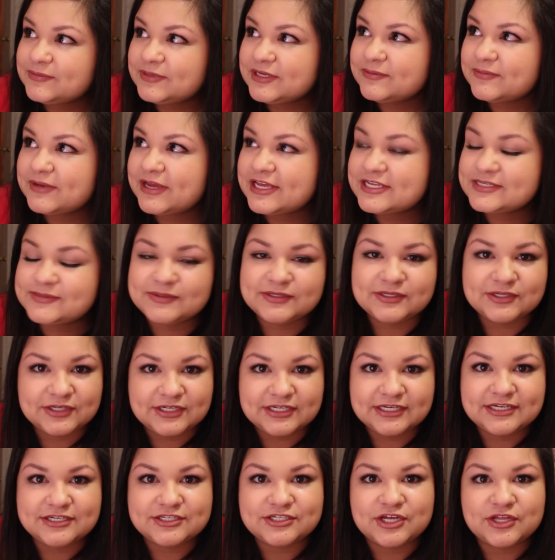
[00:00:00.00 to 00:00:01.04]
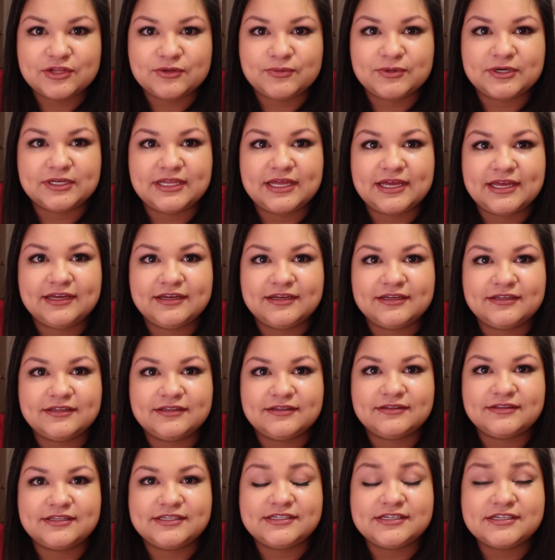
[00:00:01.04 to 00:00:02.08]
Me and my husband look at each other, we're like,
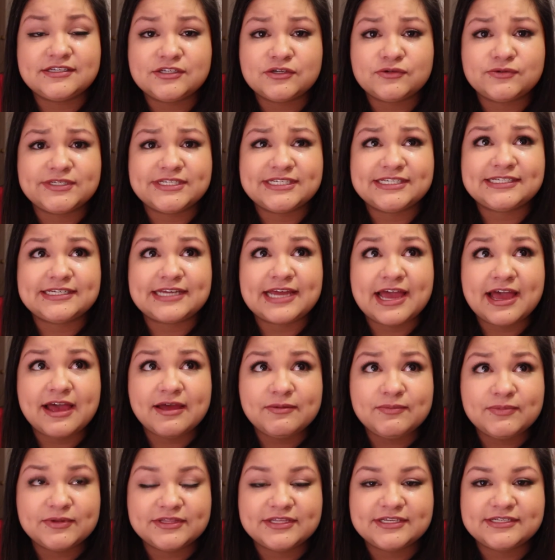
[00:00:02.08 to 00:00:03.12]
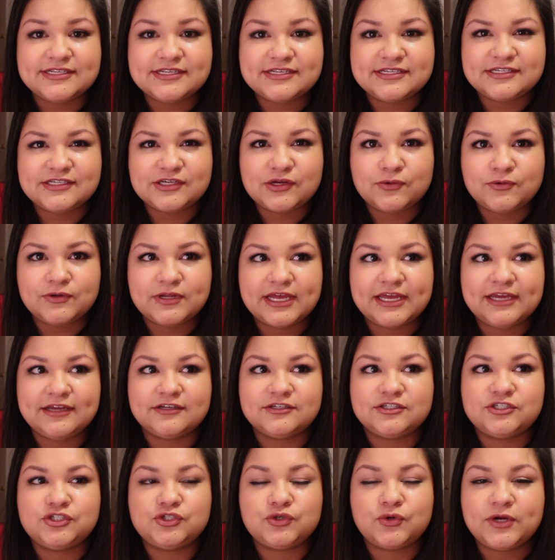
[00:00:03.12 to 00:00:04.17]
this is so sad, but this is so
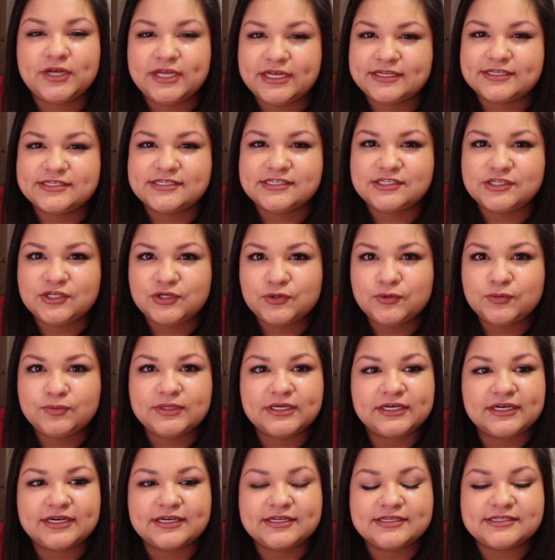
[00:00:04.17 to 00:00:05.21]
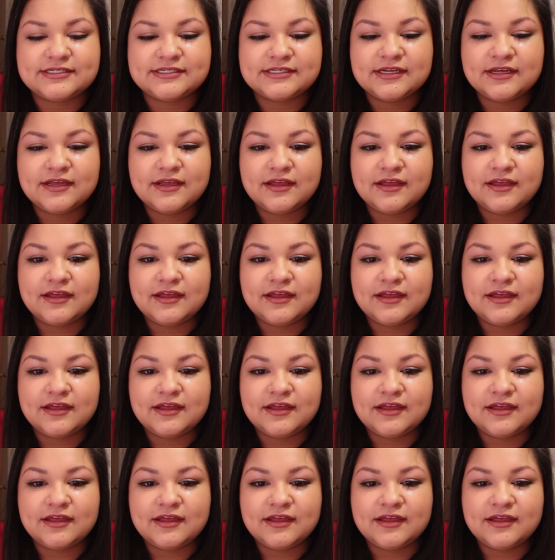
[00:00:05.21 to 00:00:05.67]
like joyous too, because